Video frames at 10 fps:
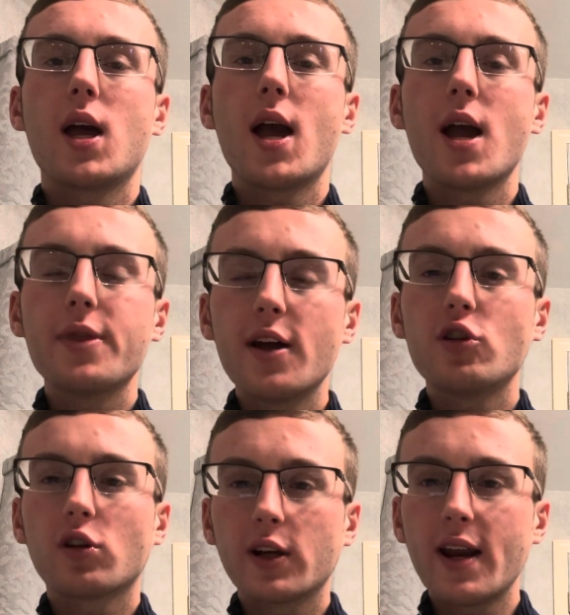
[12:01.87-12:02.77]
And then
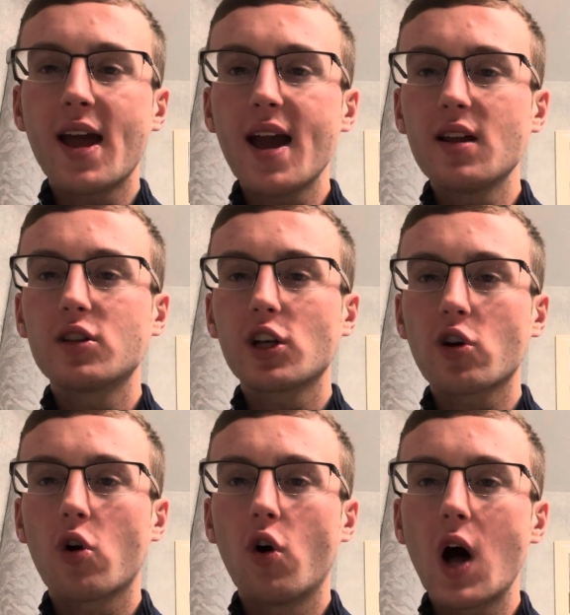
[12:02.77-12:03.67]
you're going to head into your
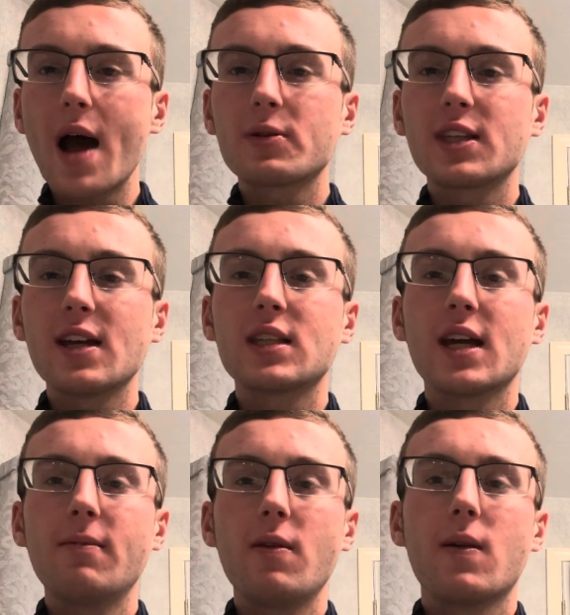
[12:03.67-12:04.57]
whole off season